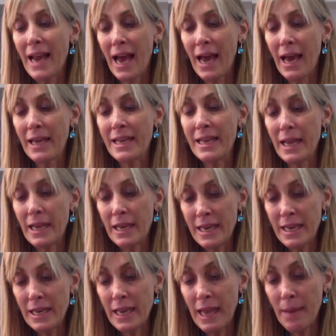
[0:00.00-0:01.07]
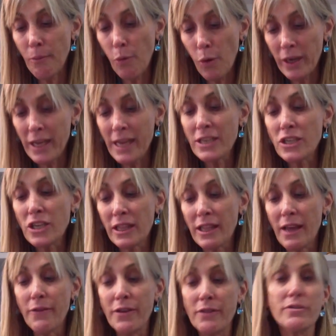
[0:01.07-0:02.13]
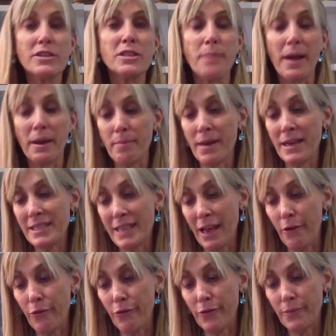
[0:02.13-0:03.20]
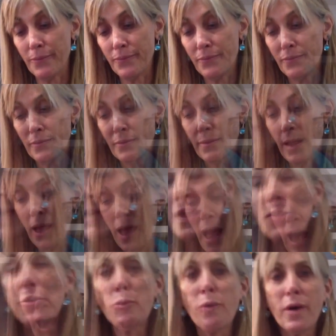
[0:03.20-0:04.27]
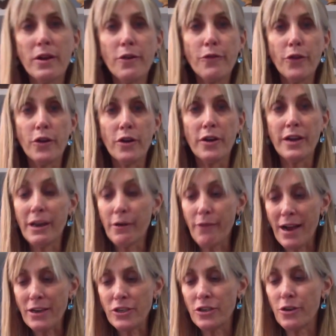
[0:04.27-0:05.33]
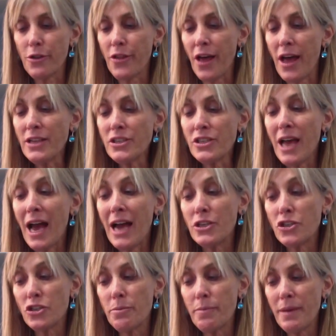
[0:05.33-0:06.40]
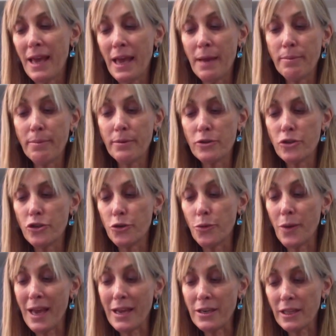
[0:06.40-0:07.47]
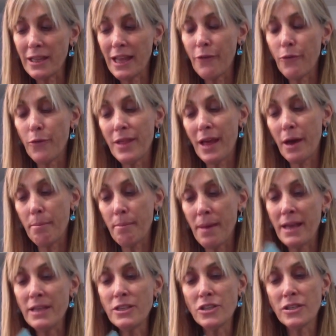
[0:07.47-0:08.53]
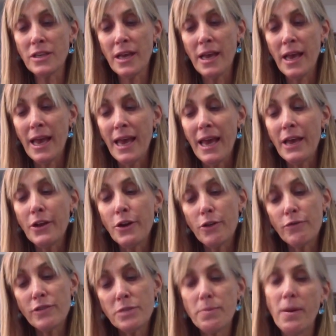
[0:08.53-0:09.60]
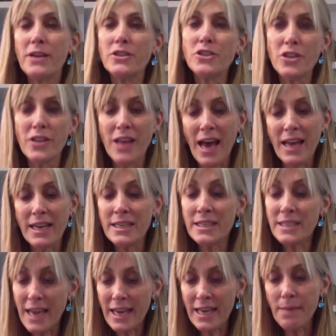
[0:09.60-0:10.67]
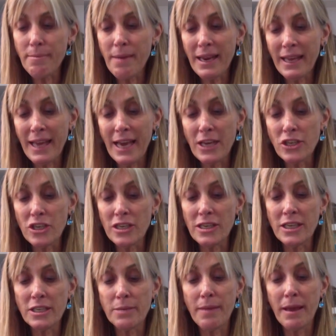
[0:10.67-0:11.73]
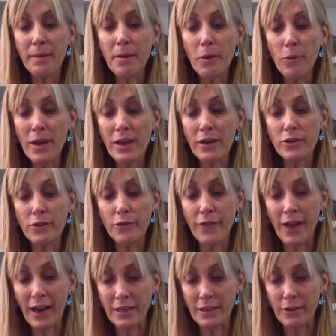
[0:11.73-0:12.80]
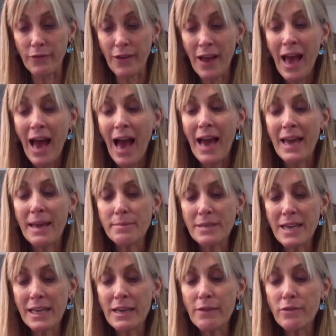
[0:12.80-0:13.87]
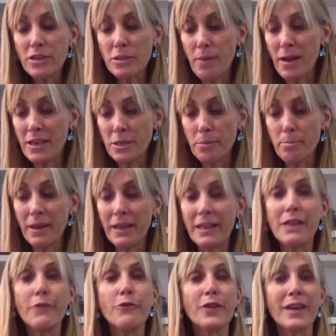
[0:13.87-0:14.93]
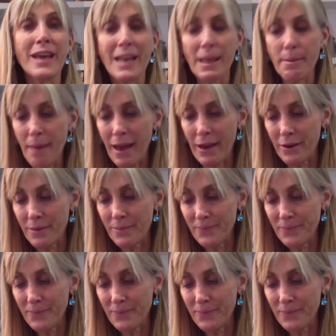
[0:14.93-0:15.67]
I am working to love and respect myself." Another one of her irrational thoughts, "I should be able to handle life without meds." And her response to that is, "Taking medication doesn't make me weak or defective. I am taking responsibility for getting better."